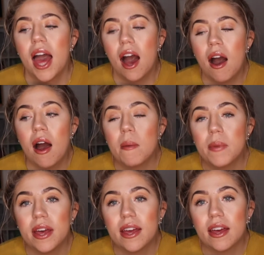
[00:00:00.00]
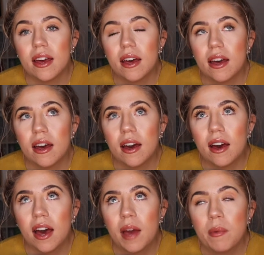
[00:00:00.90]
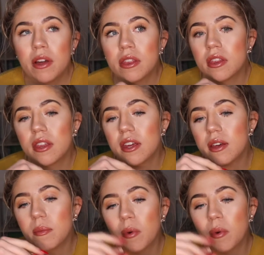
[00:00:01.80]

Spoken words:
I'm on the